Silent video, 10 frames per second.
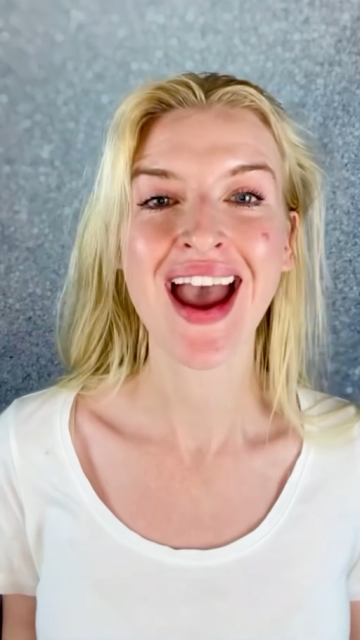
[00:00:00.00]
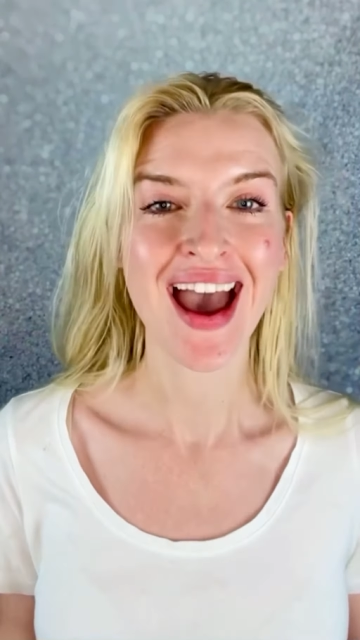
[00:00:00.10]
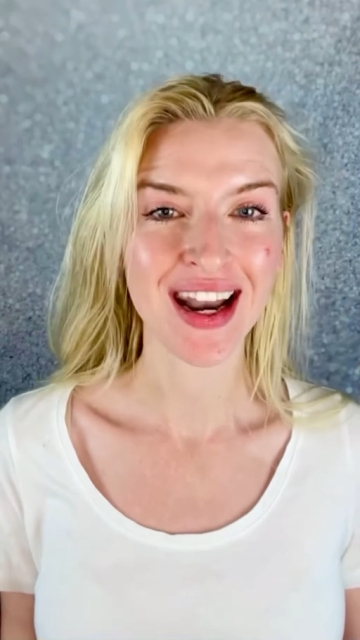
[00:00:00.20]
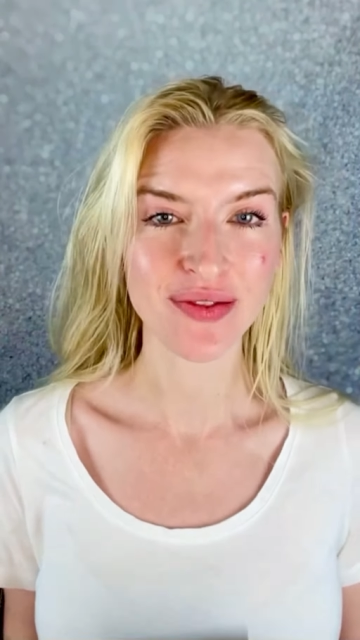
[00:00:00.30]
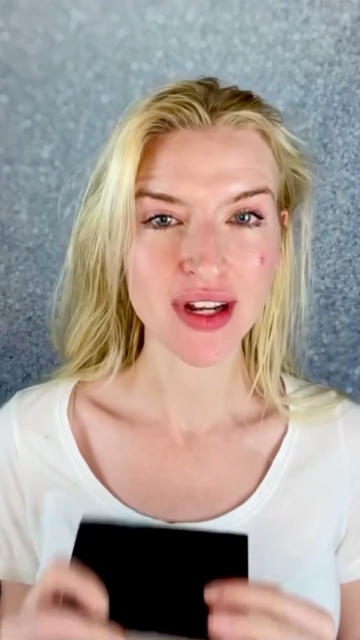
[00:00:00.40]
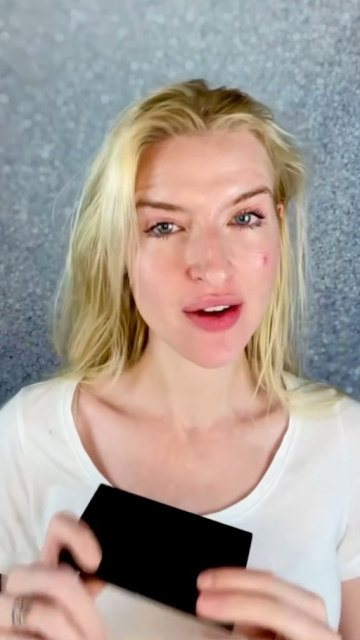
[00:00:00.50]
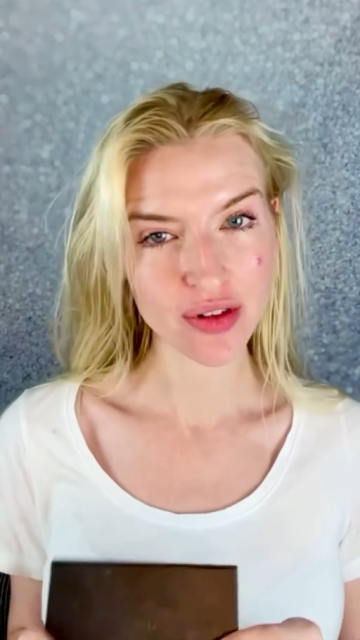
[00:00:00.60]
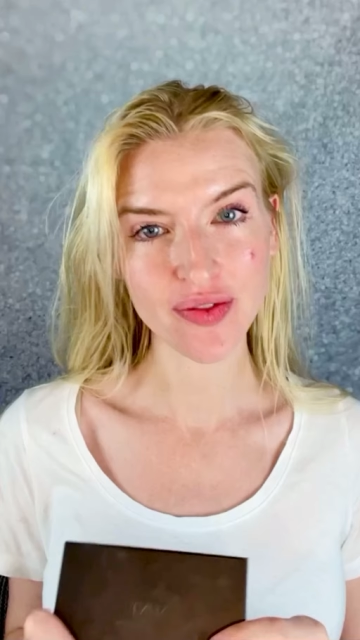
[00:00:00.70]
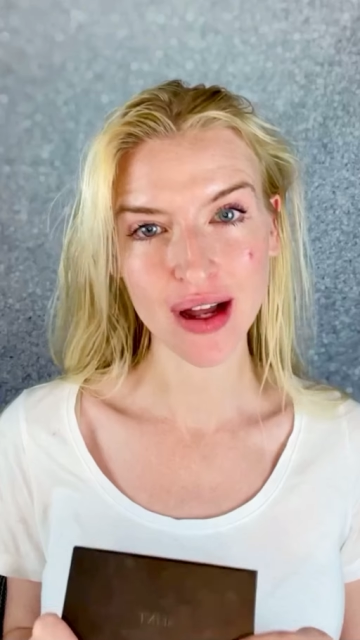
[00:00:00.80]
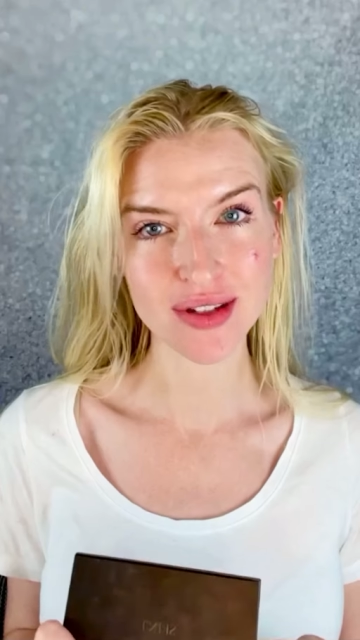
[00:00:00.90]
and I've never
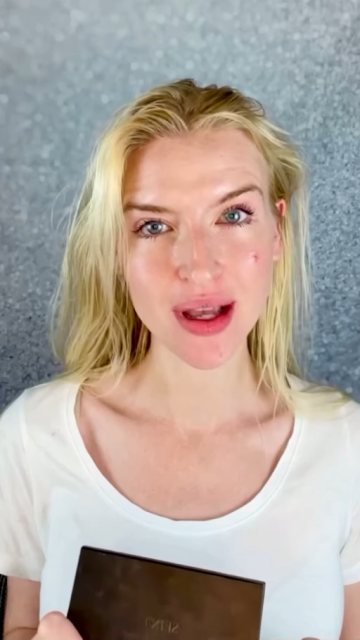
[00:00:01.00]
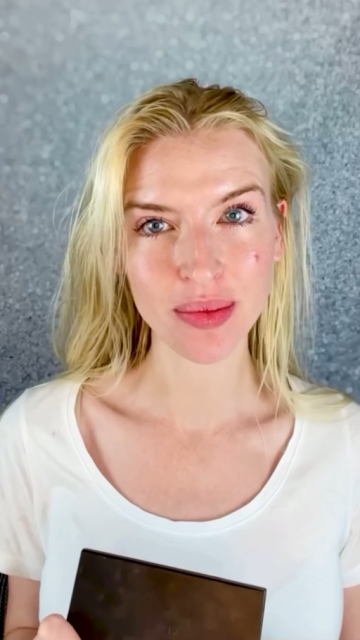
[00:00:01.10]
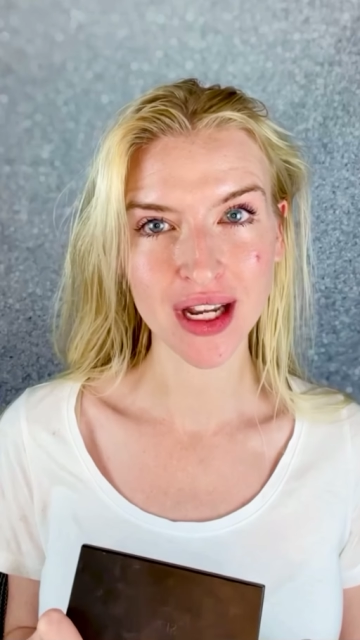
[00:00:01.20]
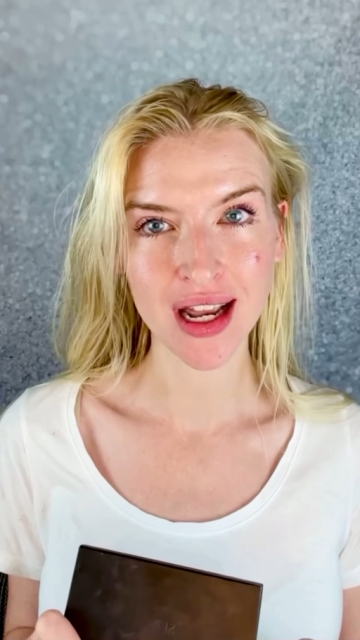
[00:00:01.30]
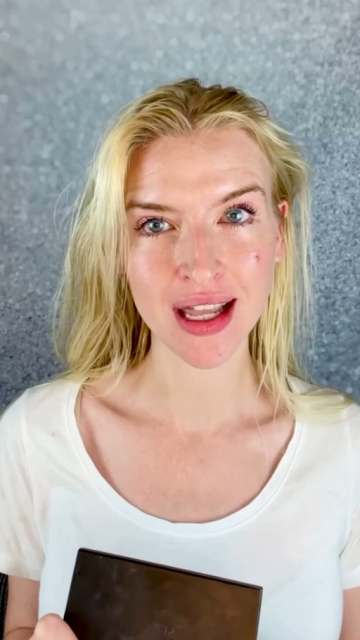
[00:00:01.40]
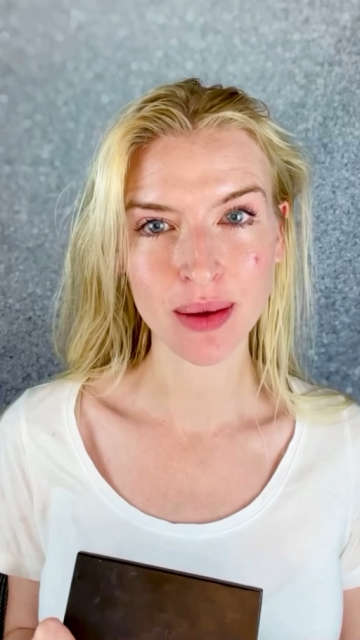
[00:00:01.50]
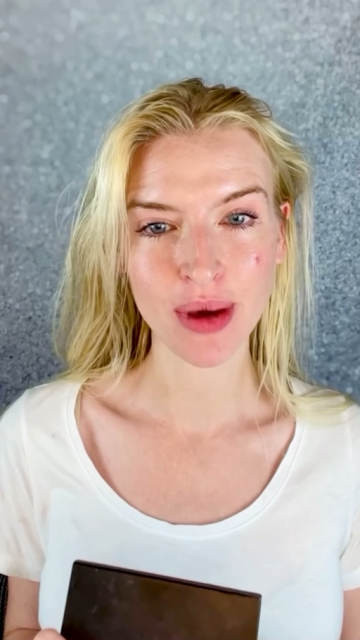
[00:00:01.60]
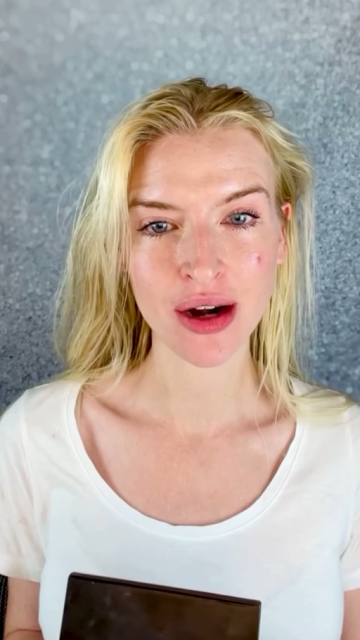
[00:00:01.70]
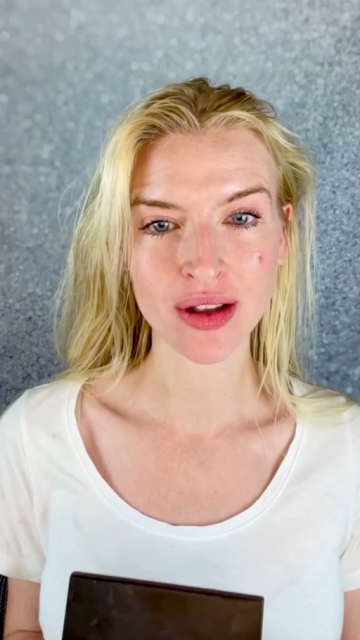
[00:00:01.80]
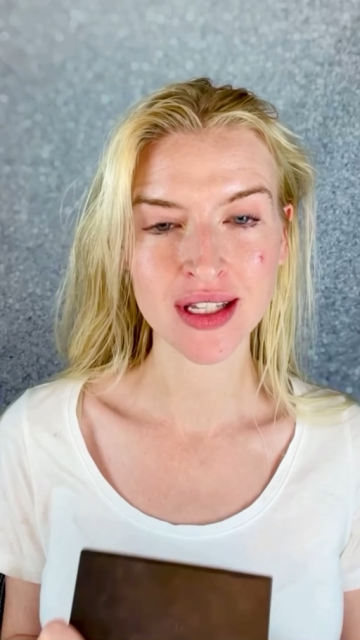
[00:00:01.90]
found something I like
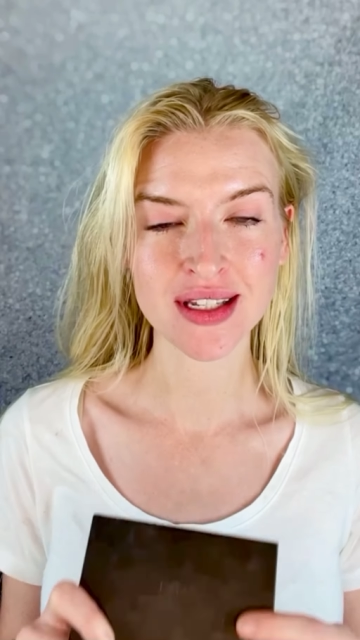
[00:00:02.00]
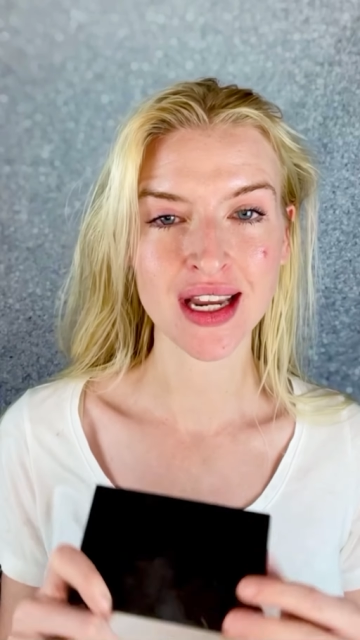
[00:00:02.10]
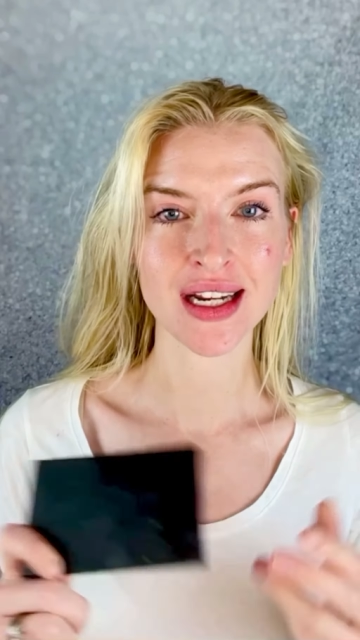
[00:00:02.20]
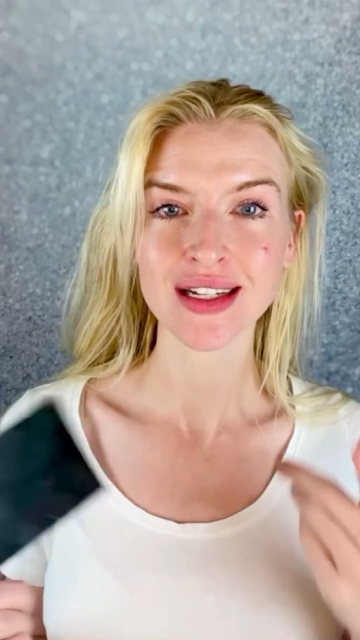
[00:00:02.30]
better than Seint.